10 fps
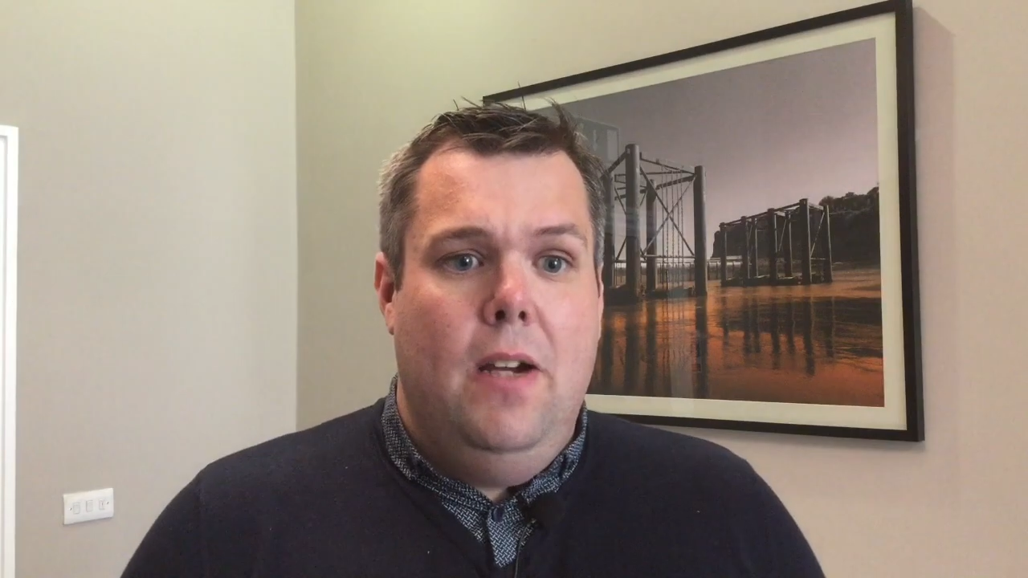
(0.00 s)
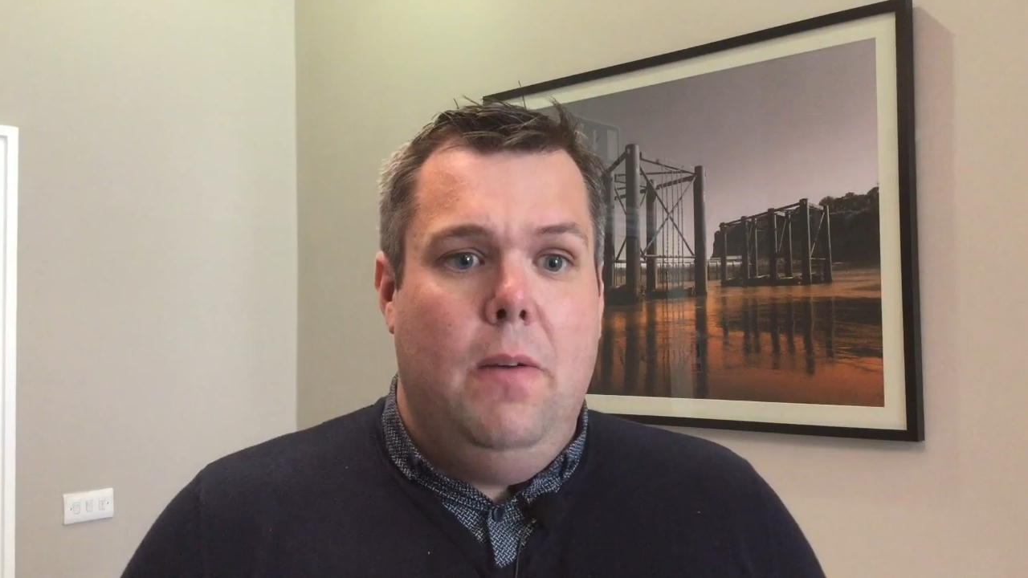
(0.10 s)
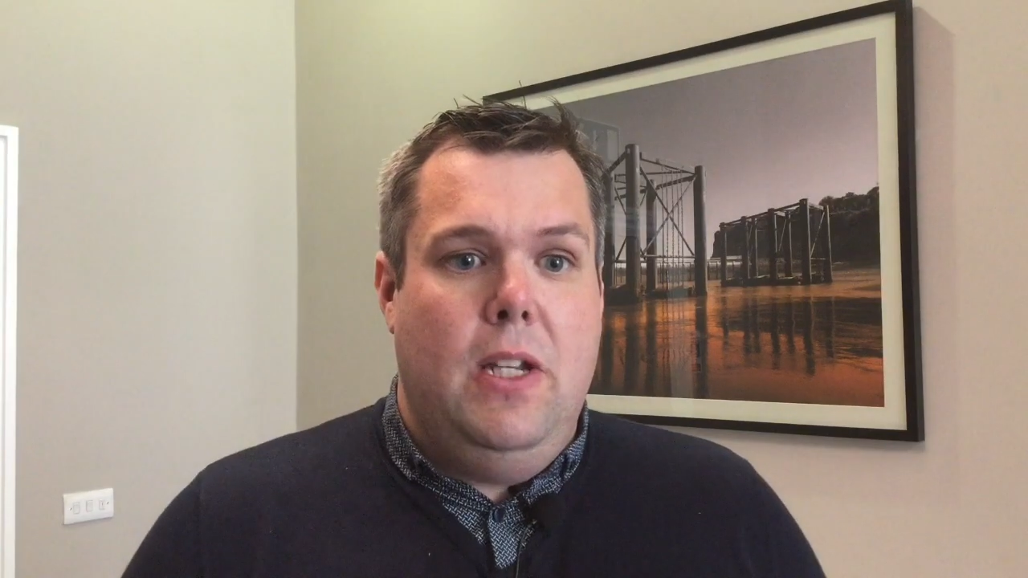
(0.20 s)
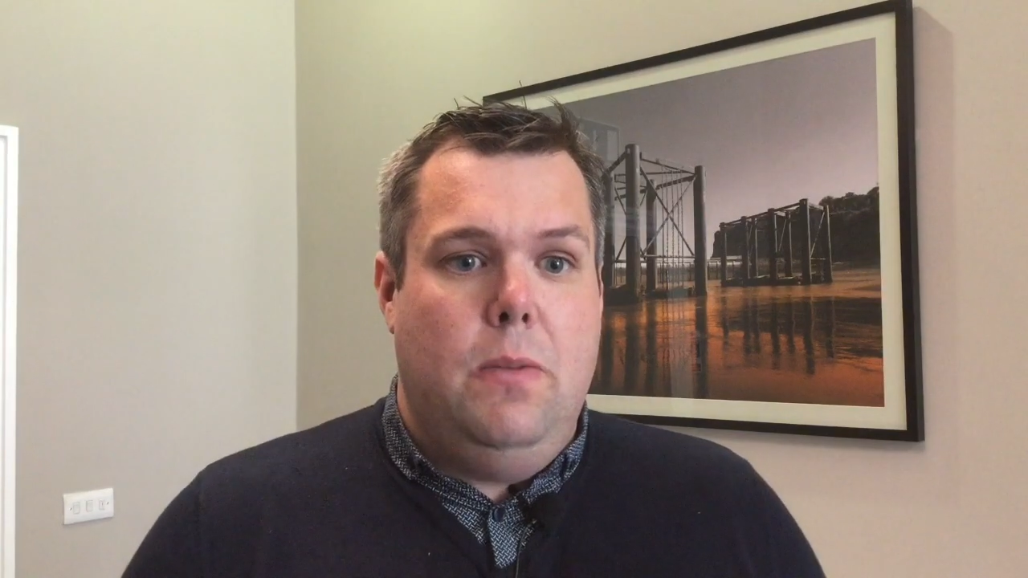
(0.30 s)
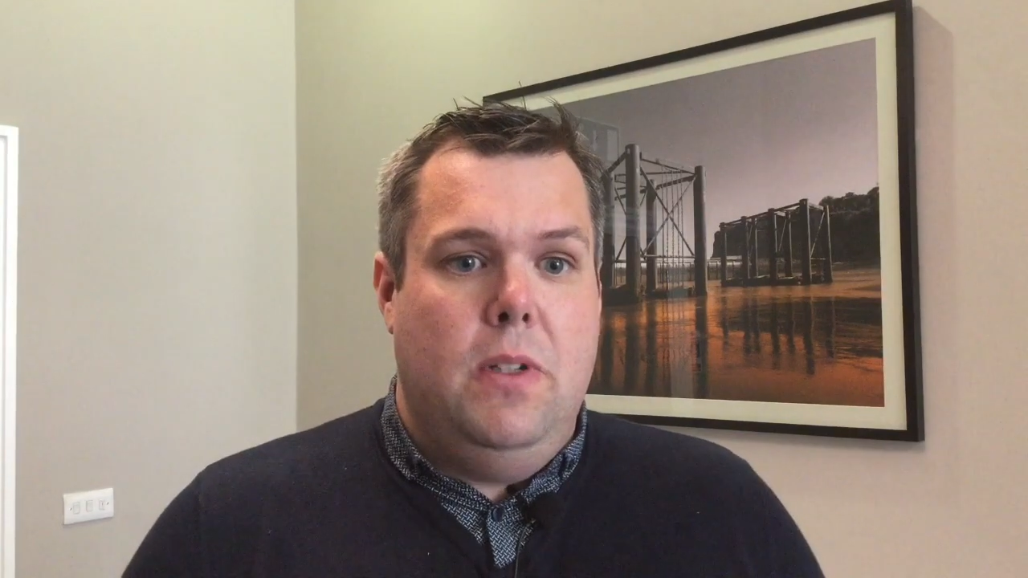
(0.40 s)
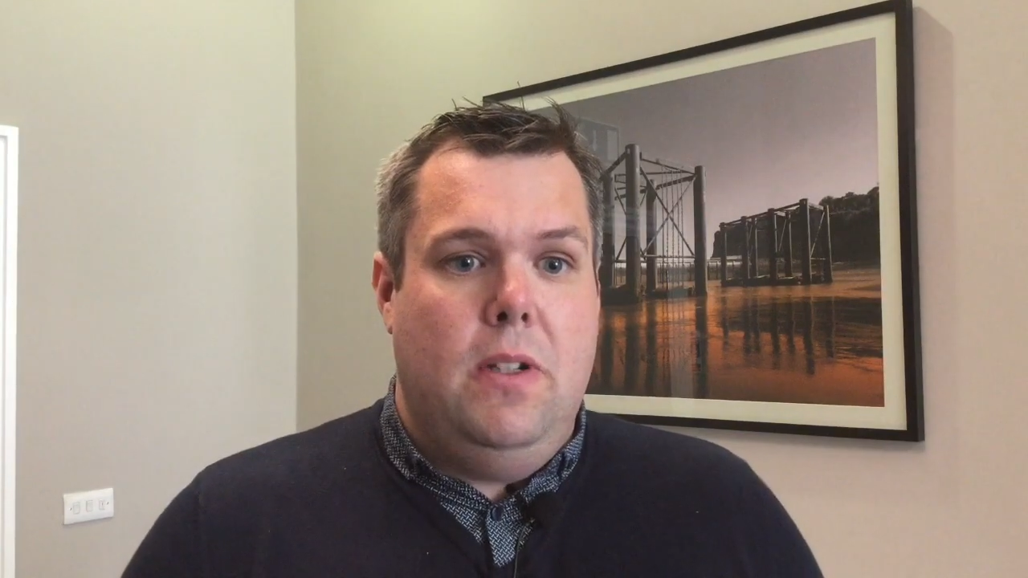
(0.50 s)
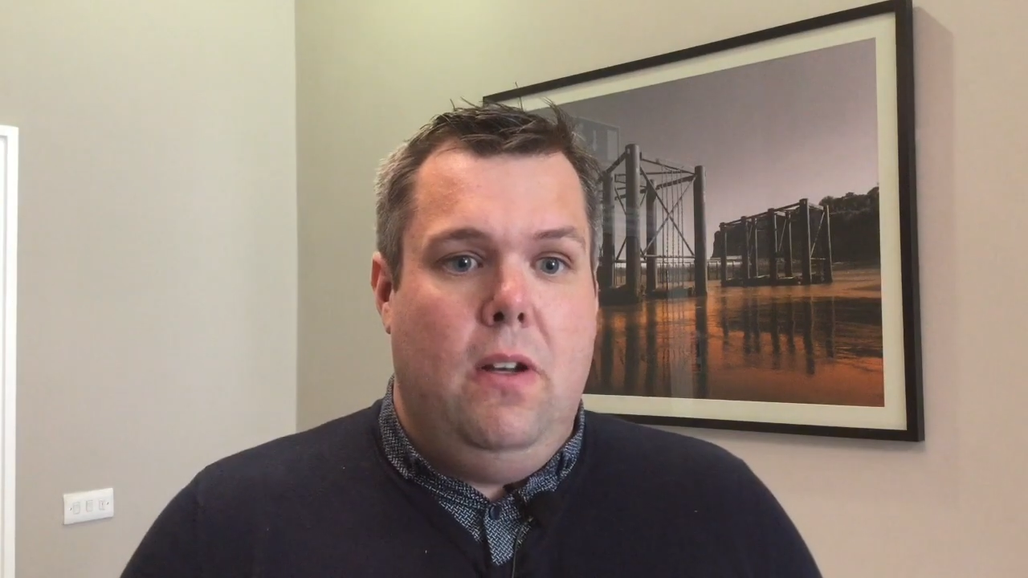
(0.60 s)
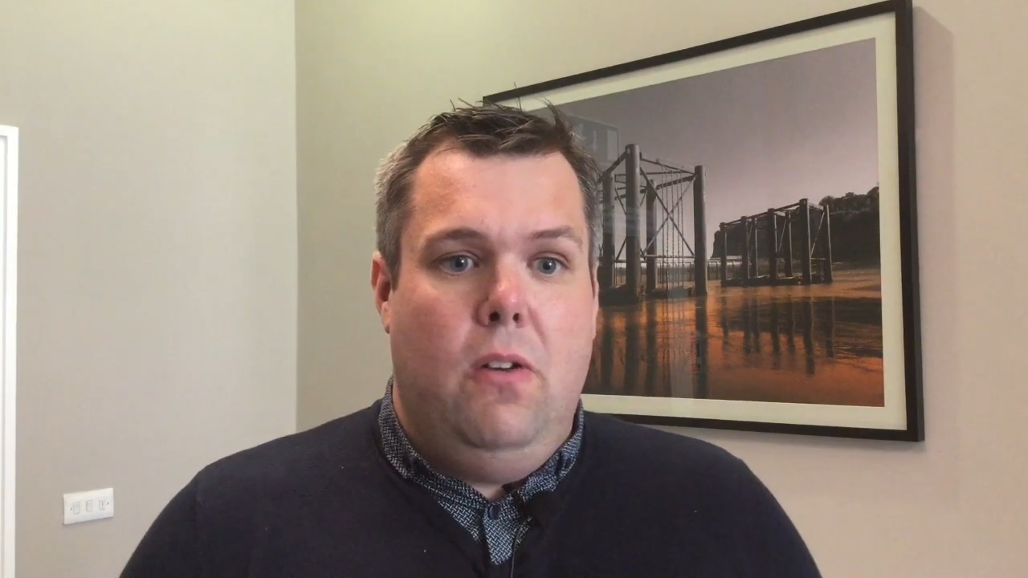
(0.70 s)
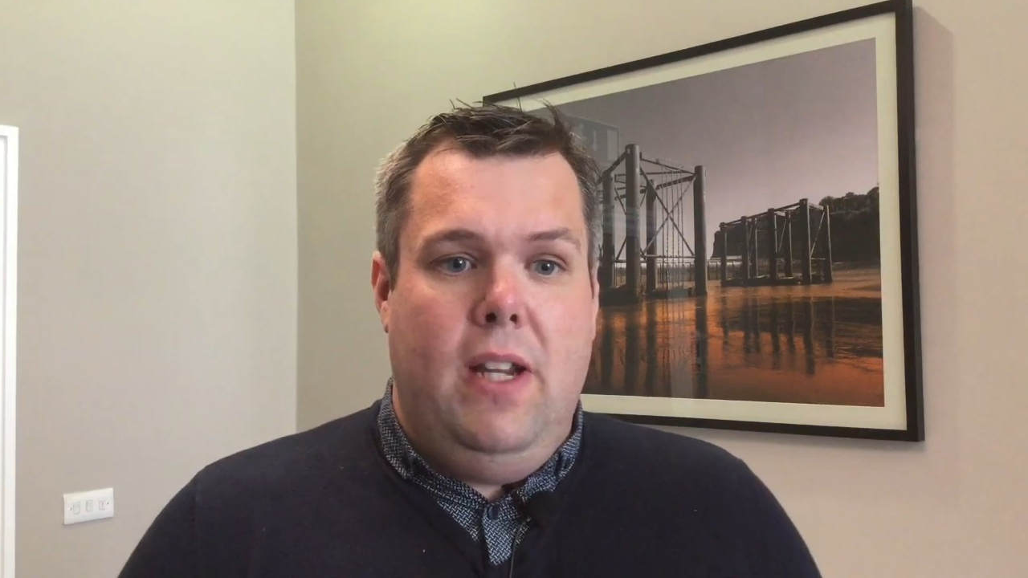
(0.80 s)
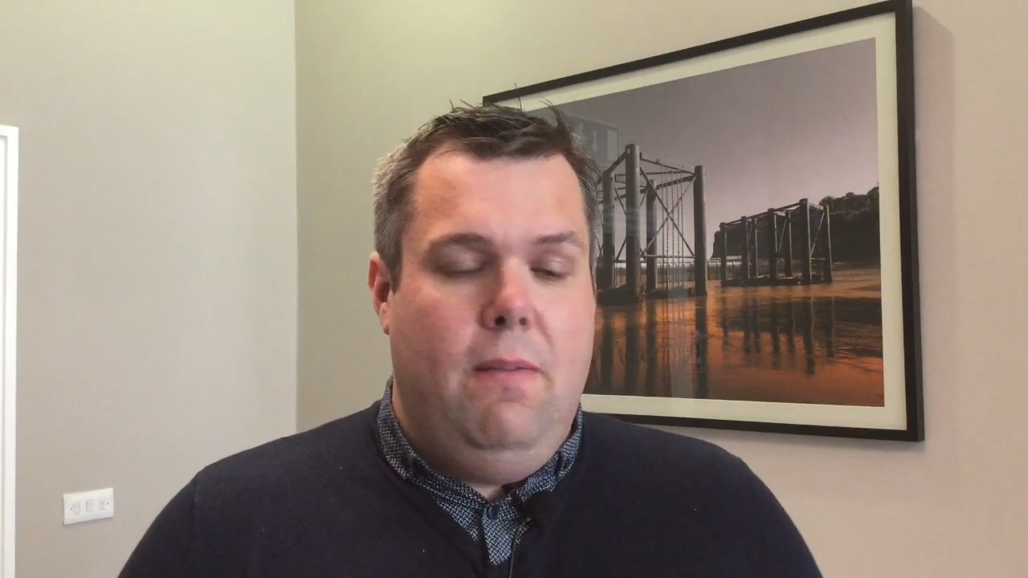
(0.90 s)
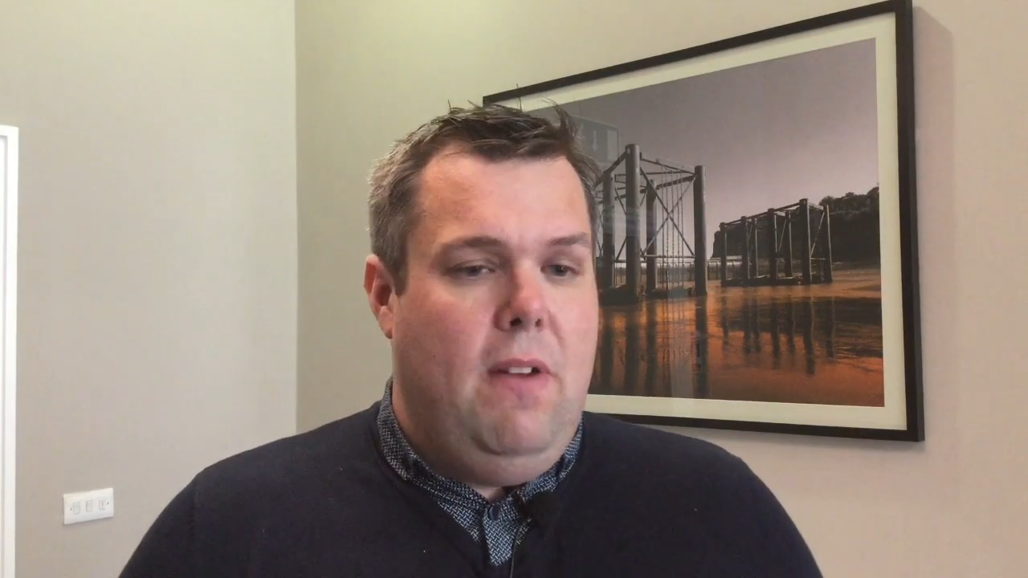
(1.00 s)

which was looking